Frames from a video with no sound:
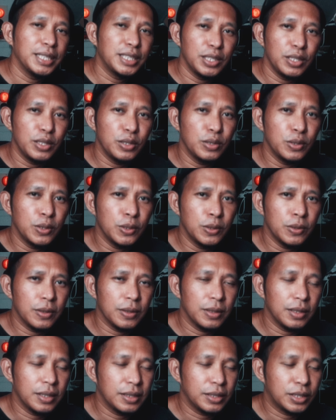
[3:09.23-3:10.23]
to you
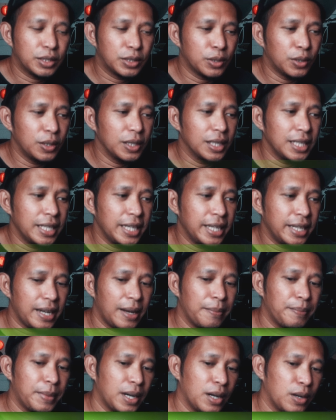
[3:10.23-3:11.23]
shortly
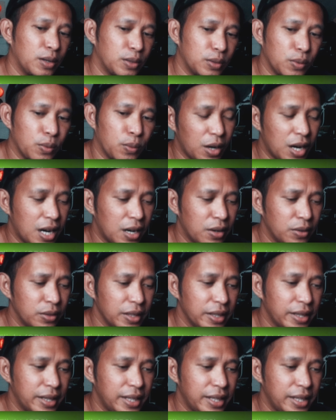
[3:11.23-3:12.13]
about how